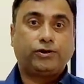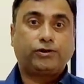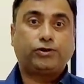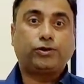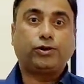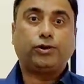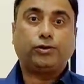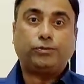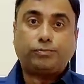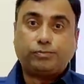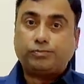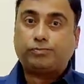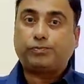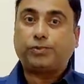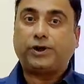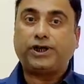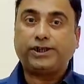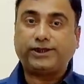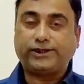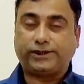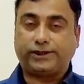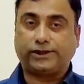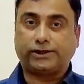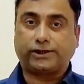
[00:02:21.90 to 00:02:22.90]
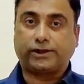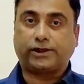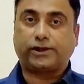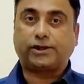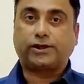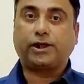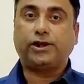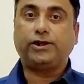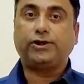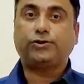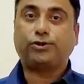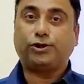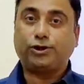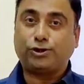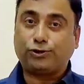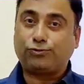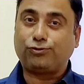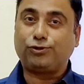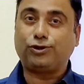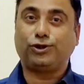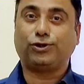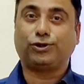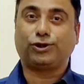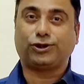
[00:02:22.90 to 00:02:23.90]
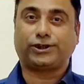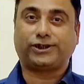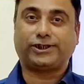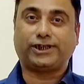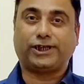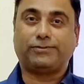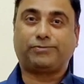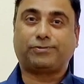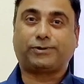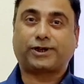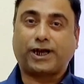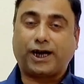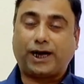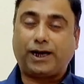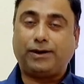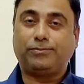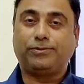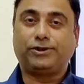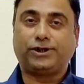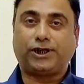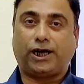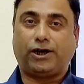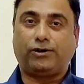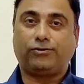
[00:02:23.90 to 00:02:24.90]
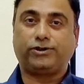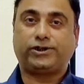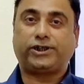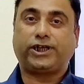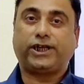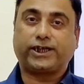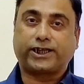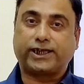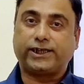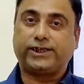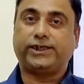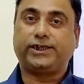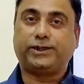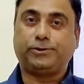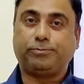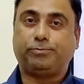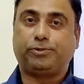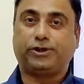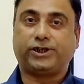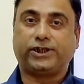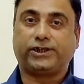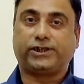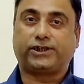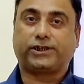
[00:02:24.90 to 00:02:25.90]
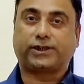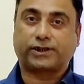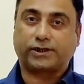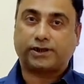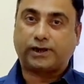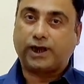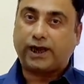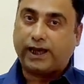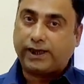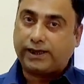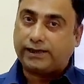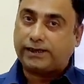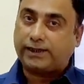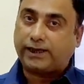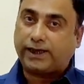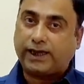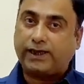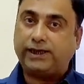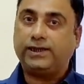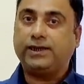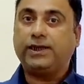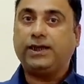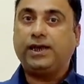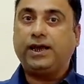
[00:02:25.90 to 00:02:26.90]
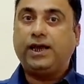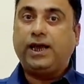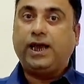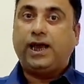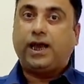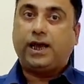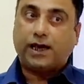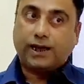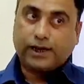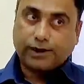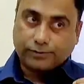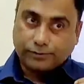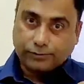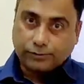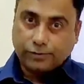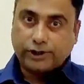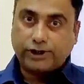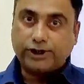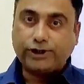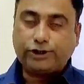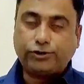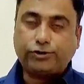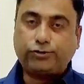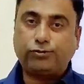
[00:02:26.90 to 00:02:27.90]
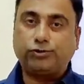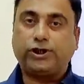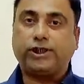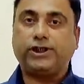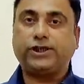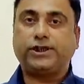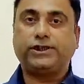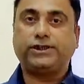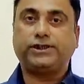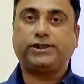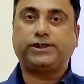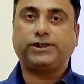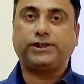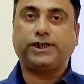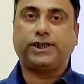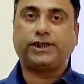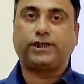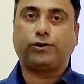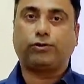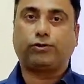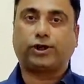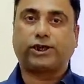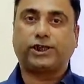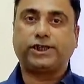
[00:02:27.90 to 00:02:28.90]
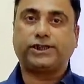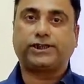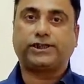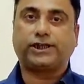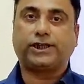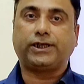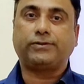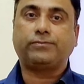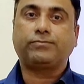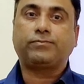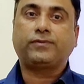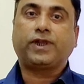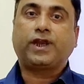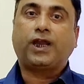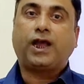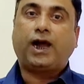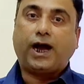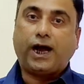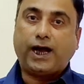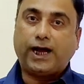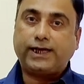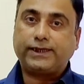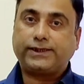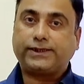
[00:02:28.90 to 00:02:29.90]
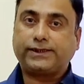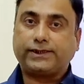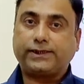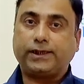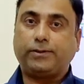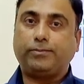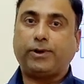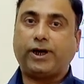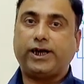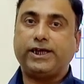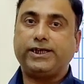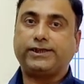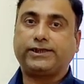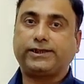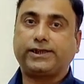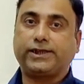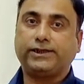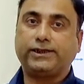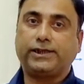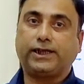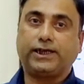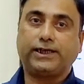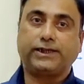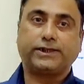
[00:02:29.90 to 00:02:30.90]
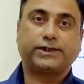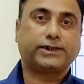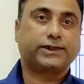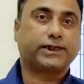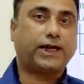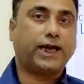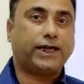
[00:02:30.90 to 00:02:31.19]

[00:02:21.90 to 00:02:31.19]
so first control to yourself, calm down, take a deep breath, and then reach to the incident location, ask the bystanders,